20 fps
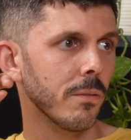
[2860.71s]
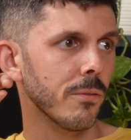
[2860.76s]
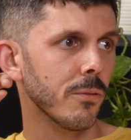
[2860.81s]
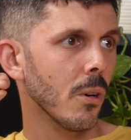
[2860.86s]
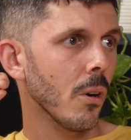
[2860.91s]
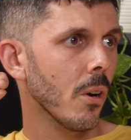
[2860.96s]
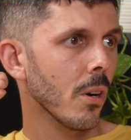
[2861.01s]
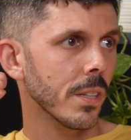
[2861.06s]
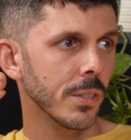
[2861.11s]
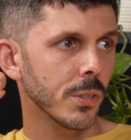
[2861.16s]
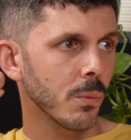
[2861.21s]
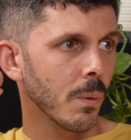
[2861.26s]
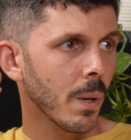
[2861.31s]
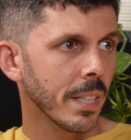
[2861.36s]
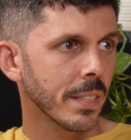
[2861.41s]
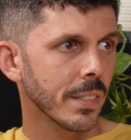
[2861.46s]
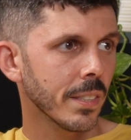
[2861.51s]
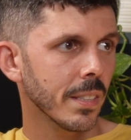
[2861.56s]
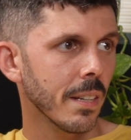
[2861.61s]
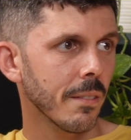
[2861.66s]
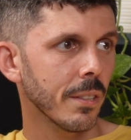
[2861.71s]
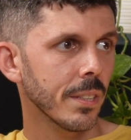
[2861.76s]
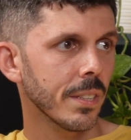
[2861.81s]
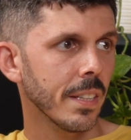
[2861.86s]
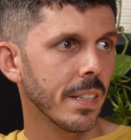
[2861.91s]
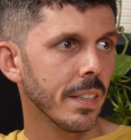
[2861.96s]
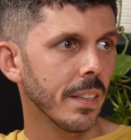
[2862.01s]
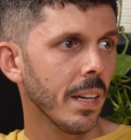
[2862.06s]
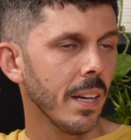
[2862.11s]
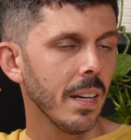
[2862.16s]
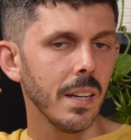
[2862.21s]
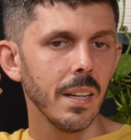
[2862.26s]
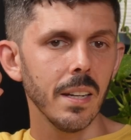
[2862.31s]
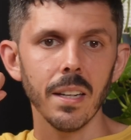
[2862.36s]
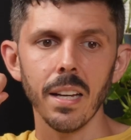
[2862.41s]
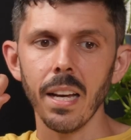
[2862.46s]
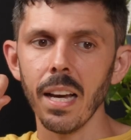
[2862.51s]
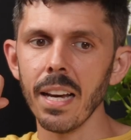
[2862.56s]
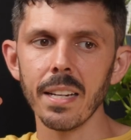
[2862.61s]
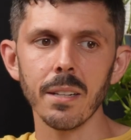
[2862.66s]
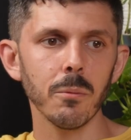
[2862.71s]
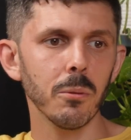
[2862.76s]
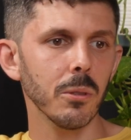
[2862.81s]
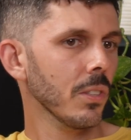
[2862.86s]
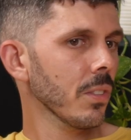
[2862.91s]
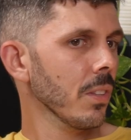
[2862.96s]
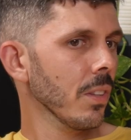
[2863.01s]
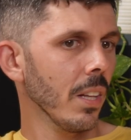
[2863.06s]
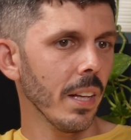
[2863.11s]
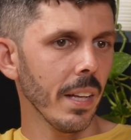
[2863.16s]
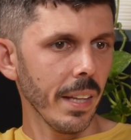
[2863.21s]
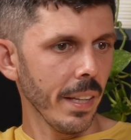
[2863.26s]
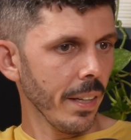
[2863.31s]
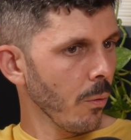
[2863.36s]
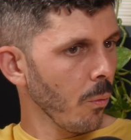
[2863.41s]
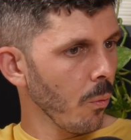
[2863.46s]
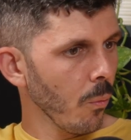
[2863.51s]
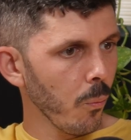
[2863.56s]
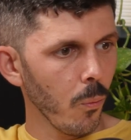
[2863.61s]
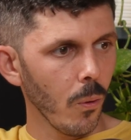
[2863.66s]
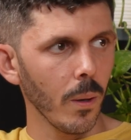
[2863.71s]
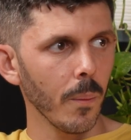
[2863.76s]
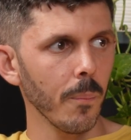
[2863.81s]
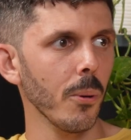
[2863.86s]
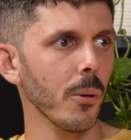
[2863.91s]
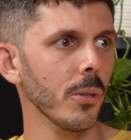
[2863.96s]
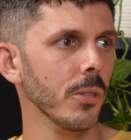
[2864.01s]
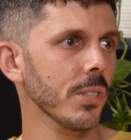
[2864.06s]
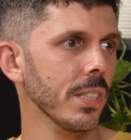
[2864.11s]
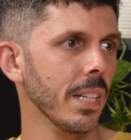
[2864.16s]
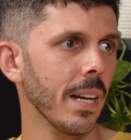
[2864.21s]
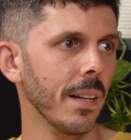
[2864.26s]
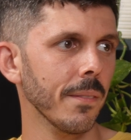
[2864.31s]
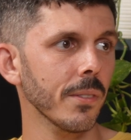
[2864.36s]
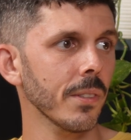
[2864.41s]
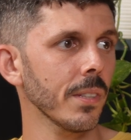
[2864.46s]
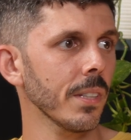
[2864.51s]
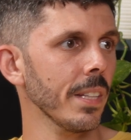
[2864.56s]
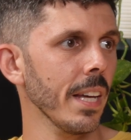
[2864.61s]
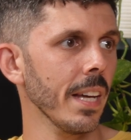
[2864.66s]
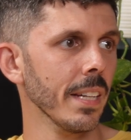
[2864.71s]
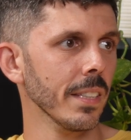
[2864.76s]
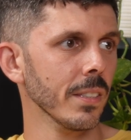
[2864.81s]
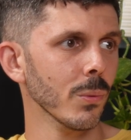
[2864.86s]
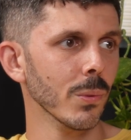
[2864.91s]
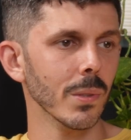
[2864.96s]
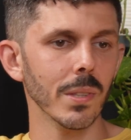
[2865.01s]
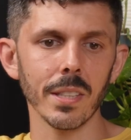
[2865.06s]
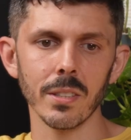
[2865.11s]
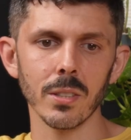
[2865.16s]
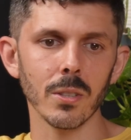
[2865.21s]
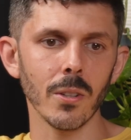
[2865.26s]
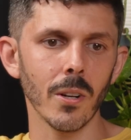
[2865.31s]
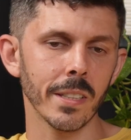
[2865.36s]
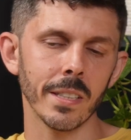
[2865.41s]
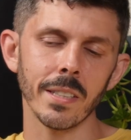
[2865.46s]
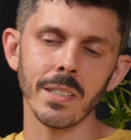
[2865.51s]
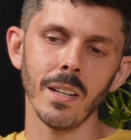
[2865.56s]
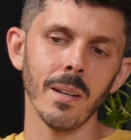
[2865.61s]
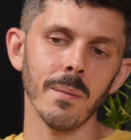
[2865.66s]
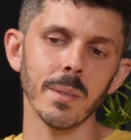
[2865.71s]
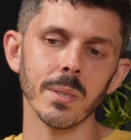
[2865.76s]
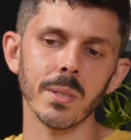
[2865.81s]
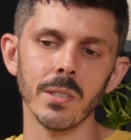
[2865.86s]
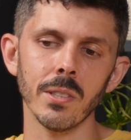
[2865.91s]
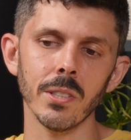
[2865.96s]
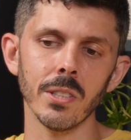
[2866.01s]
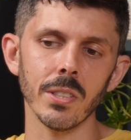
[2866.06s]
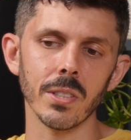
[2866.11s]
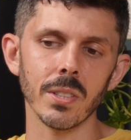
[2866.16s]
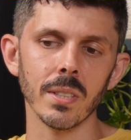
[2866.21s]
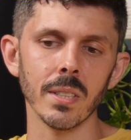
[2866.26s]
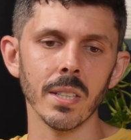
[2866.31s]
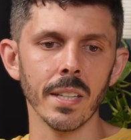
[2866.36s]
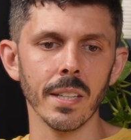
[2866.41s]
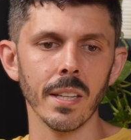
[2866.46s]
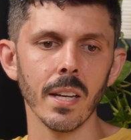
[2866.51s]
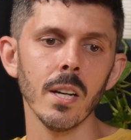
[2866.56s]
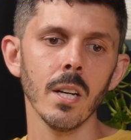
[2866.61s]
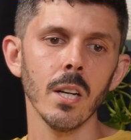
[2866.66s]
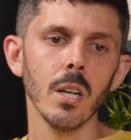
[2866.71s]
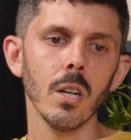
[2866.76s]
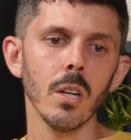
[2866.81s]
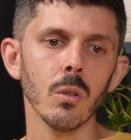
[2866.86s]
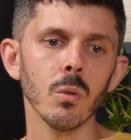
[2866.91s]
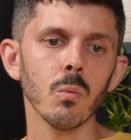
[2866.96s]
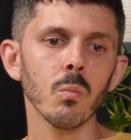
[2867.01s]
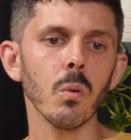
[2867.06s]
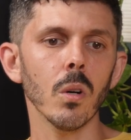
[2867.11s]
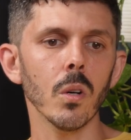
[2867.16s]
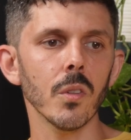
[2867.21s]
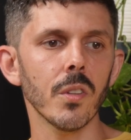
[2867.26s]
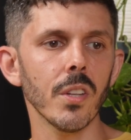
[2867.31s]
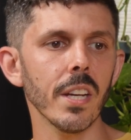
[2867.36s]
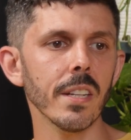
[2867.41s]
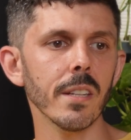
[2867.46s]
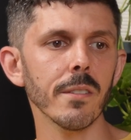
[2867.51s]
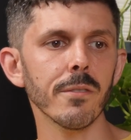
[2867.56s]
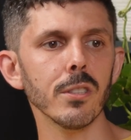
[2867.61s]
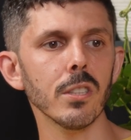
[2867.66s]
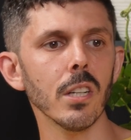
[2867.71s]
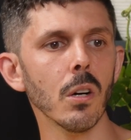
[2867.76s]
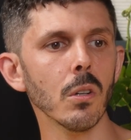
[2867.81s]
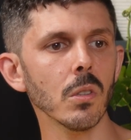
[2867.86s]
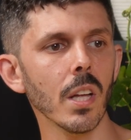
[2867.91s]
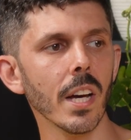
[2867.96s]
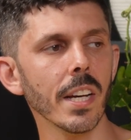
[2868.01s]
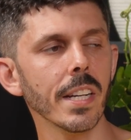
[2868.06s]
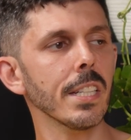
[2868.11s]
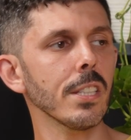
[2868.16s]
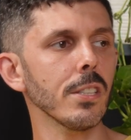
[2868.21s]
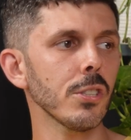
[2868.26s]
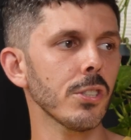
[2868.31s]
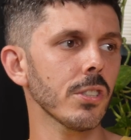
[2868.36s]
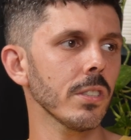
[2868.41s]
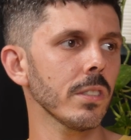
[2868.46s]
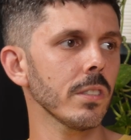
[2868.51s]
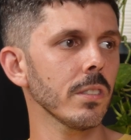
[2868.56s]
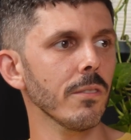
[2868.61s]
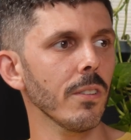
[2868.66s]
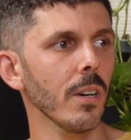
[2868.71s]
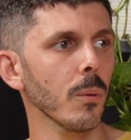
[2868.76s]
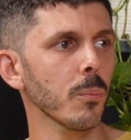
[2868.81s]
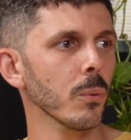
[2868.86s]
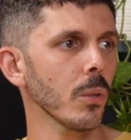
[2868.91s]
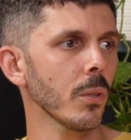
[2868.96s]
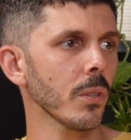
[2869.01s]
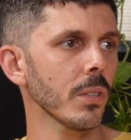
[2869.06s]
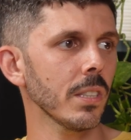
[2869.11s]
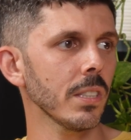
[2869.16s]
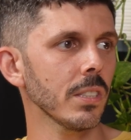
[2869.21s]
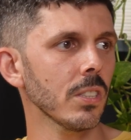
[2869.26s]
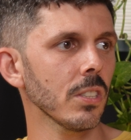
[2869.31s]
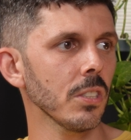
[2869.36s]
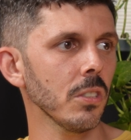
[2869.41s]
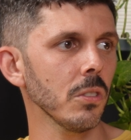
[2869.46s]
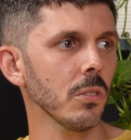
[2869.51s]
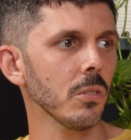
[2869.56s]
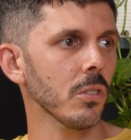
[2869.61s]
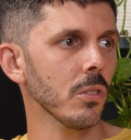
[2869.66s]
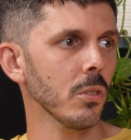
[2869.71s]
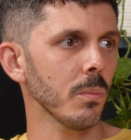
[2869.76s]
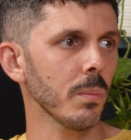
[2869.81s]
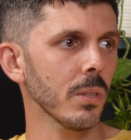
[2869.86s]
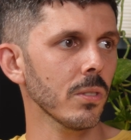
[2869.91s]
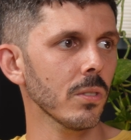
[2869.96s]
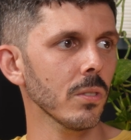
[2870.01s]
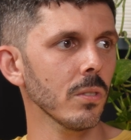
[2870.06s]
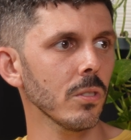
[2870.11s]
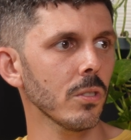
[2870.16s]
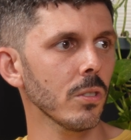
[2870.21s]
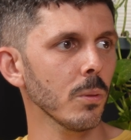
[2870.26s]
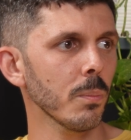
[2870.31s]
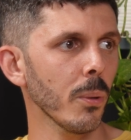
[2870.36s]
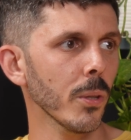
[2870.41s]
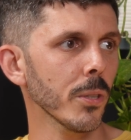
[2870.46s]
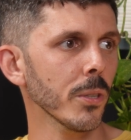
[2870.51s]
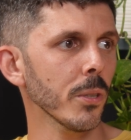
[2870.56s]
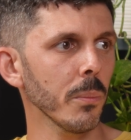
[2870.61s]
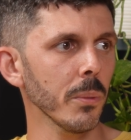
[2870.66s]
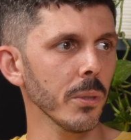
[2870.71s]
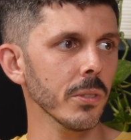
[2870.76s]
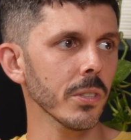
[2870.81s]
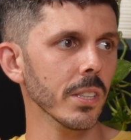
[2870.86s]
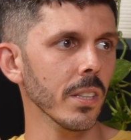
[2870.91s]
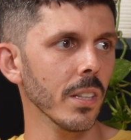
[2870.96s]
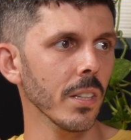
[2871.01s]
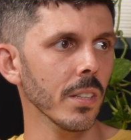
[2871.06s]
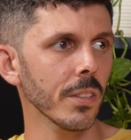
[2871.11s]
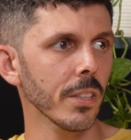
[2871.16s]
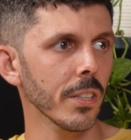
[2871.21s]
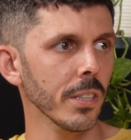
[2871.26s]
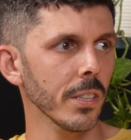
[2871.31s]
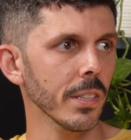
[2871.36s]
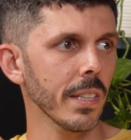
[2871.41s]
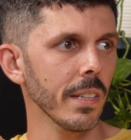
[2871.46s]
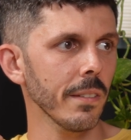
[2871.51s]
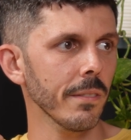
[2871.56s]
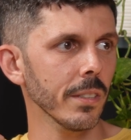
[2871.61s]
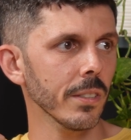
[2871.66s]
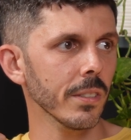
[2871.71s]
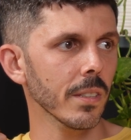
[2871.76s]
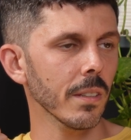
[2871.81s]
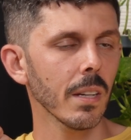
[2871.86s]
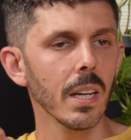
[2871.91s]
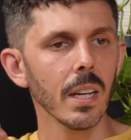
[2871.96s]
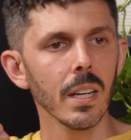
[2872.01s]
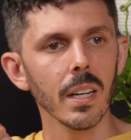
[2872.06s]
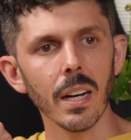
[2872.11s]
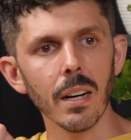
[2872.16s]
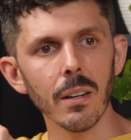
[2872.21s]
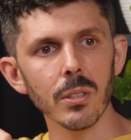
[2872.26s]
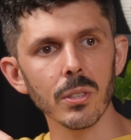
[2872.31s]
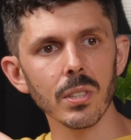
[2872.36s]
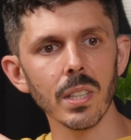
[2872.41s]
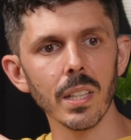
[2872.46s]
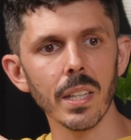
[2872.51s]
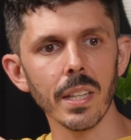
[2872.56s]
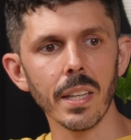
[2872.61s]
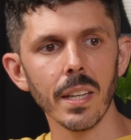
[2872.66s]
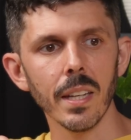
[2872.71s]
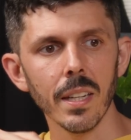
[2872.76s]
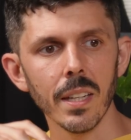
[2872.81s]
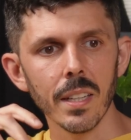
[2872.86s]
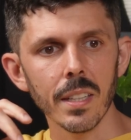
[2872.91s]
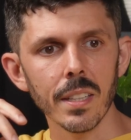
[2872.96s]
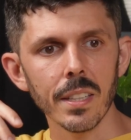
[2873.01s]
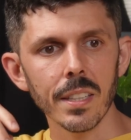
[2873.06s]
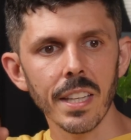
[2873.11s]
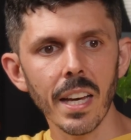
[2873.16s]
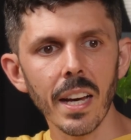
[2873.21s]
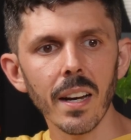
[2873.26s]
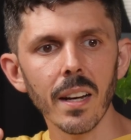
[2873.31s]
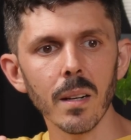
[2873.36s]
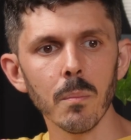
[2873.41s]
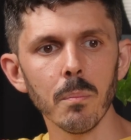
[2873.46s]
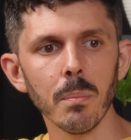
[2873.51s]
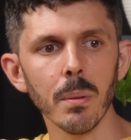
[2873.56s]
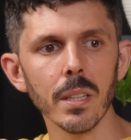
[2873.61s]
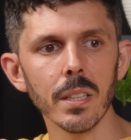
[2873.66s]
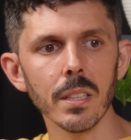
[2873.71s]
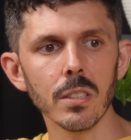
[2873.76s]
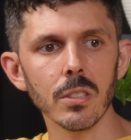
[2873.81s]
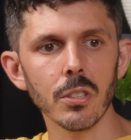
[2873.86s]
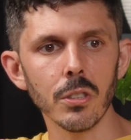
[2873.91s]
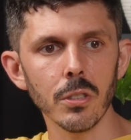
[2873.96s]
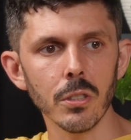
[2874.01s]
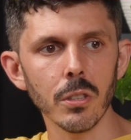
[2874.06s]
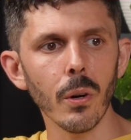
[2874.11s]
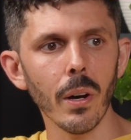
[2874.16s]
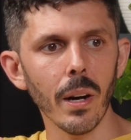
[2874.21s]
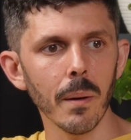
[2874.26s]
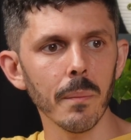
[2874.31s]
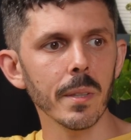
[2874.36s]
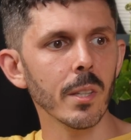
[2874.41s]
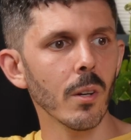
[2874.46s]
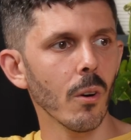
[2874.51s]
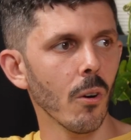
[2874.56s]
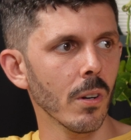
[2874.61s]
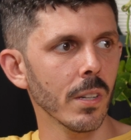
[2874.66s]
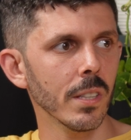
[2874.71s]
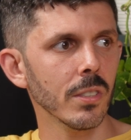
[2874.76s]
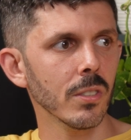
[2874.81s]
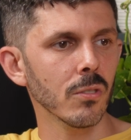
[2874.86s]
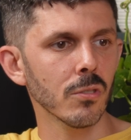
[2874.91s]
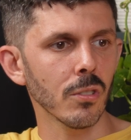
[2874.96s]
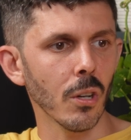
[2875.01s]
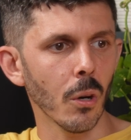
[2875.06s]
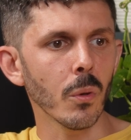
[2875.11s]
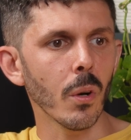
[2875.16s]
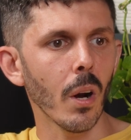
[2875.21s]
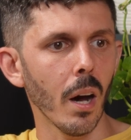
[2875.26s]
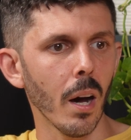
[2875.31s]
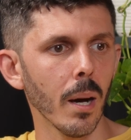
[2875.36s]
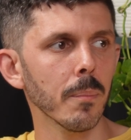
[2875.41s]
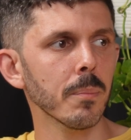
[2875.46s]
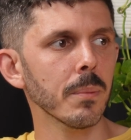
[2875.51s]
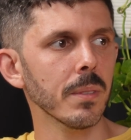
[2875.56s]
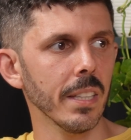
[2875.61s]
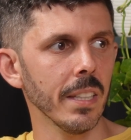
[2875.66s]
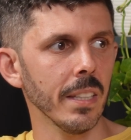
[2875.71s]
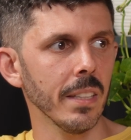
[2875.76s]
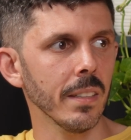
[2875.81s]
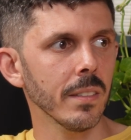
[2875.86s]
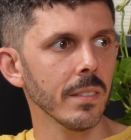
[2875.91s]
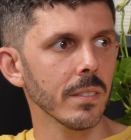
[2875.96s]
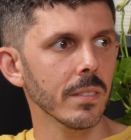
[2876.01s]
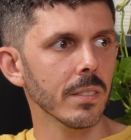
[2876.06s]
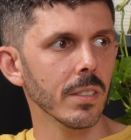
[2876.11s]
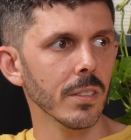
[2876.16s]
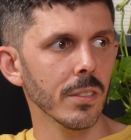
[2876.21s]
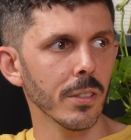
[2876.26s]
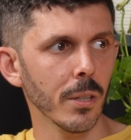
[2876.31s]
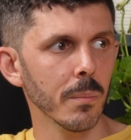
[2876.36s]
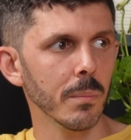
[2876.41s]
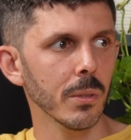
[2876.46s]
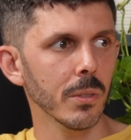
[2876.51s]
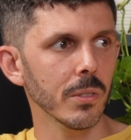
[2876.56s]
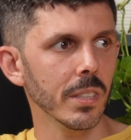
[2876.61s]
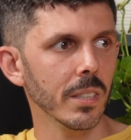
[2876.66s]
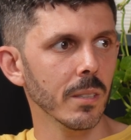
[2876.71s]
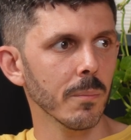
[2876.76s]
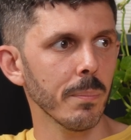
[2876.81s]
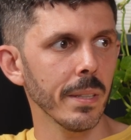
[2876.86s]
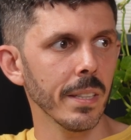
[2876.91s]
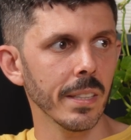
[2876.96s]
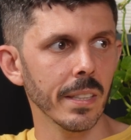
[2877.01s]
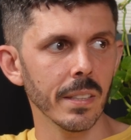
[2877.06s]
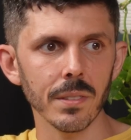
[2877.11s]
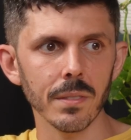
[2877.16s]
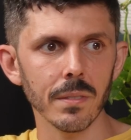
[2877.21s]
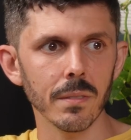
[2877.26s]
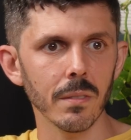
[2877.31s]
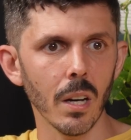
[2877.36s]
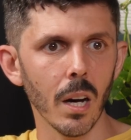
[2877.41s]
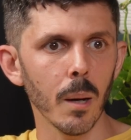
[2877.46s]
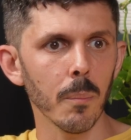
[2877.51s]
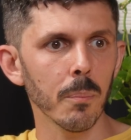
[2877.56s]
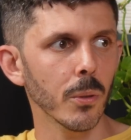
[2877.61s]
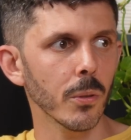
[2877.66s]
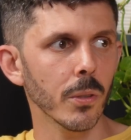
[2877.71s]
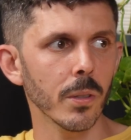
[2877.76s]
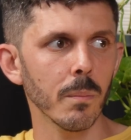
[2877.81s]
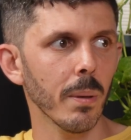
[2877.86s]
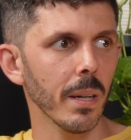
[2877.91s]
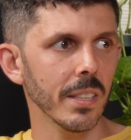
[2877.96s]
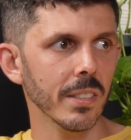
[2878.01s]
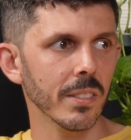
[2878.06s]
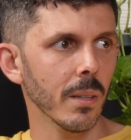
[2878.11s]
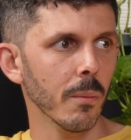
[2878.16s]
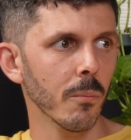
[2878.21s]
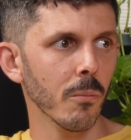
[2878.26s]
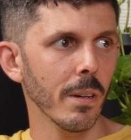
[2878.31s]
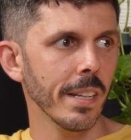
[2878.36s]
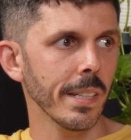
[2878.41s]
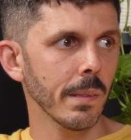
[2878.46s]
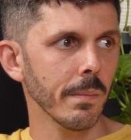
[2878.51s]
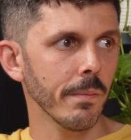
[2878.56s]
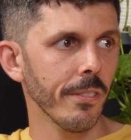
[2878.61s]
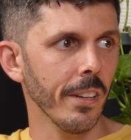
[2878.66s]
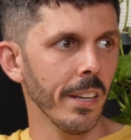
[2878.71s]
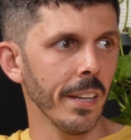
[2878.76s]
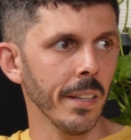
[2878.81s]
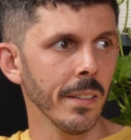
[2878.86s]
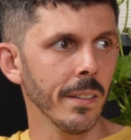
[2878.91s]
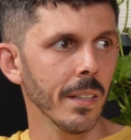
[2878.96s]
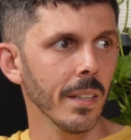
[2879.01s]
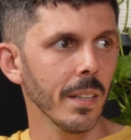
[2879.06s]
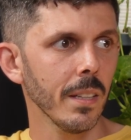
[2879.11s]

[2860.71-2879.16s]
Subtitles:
artist rights and everything? And it was like one person after the next with like snarky comments that are just like, well, then if you don't like it, you shouldn't have uploaded it to YouTube. As soon as you put your music on there, you're giving your stuff. I was like, yeah, but do you know how many artists don't opt in to their music being uploaded by some random fan?